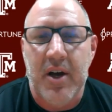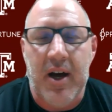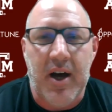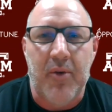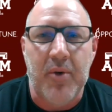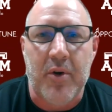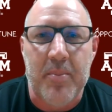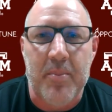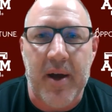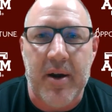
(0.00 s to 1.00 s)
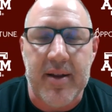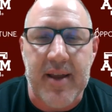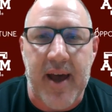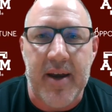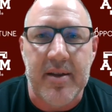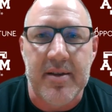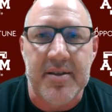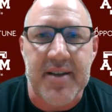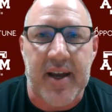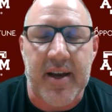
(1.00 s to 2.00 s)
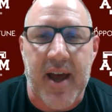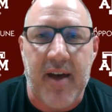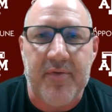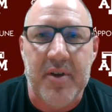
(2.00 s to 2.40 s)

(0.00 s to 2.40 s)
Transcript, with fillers: Uh, we were better at that in the second half